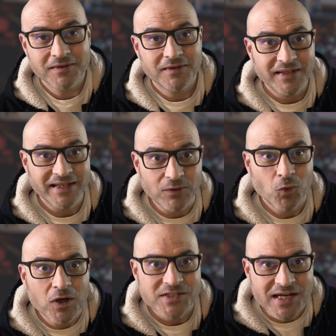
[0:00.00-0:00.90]
it
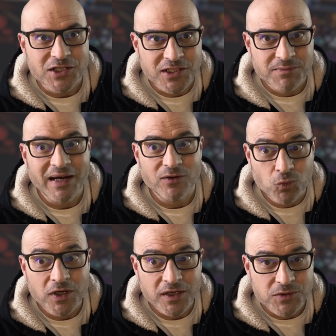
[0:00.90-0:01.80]
was actually bad.
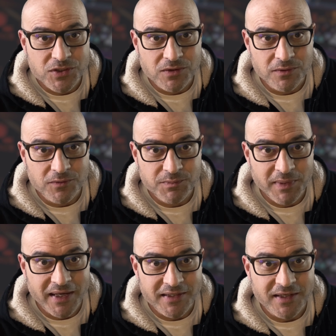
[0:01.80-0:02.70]
What I was doing was
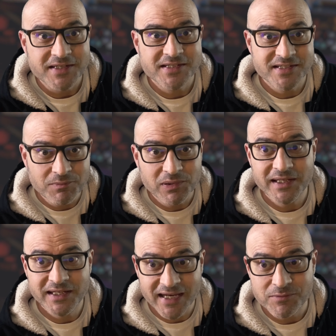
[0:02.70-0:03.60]
bad. I simply
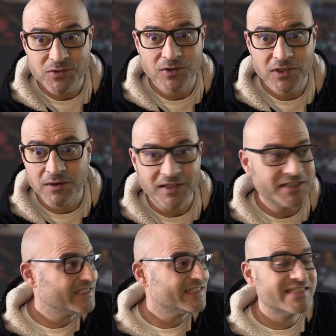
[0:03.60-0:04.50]
kept on going. I
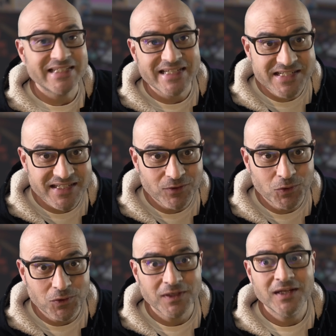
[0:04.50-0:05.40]
didn't delete it
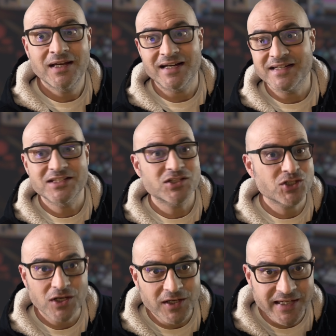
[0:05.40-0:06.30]
all. I didn't
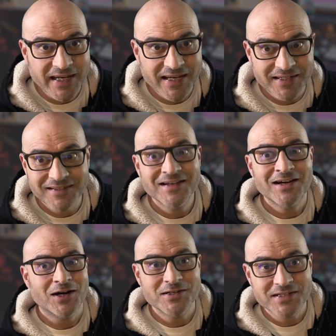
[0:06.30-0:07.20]
start again.
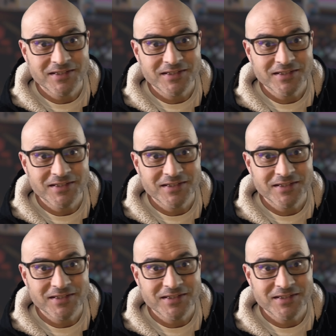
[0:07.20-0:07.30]
I didn't